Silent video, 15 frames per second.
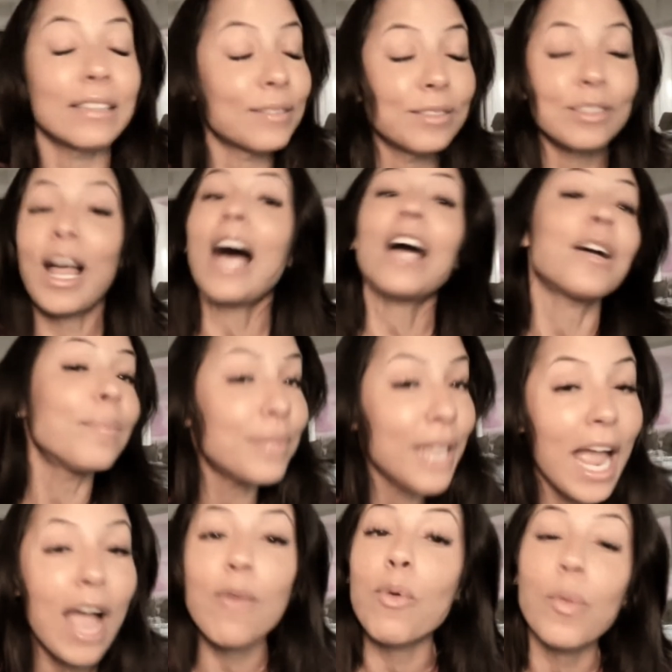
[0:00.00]
lock him
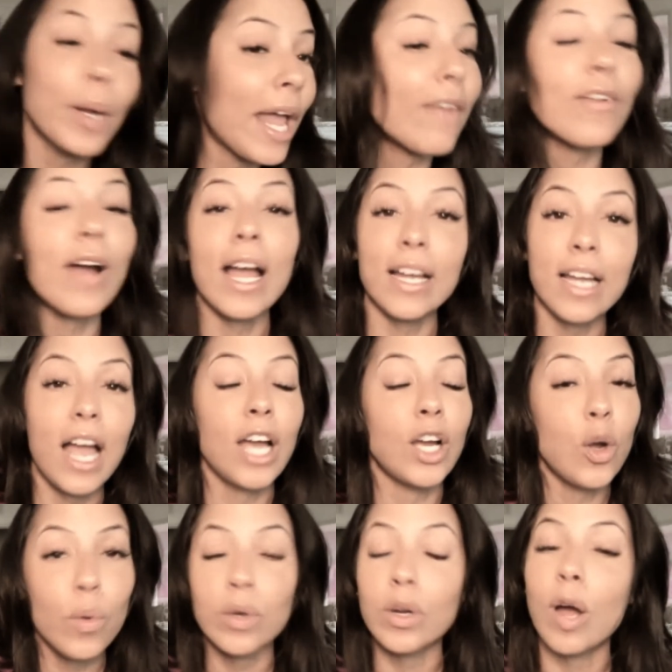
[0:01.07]
down with whatever I got
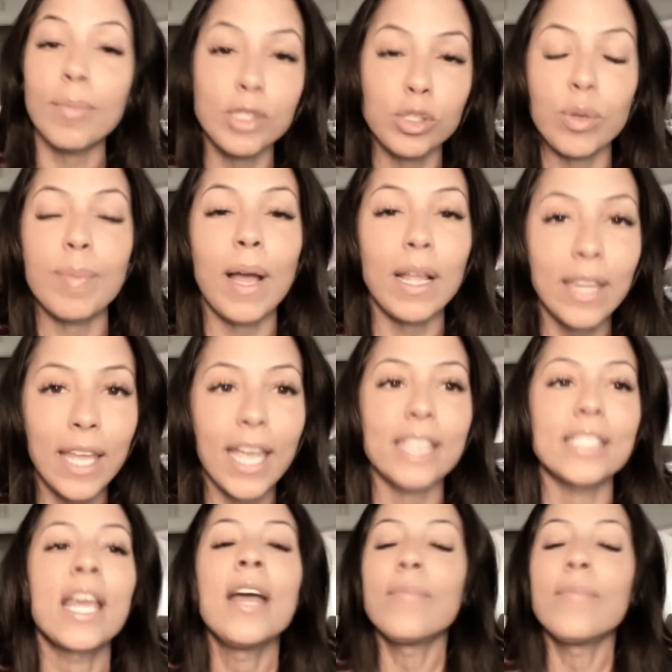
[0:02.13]
going on between my legs,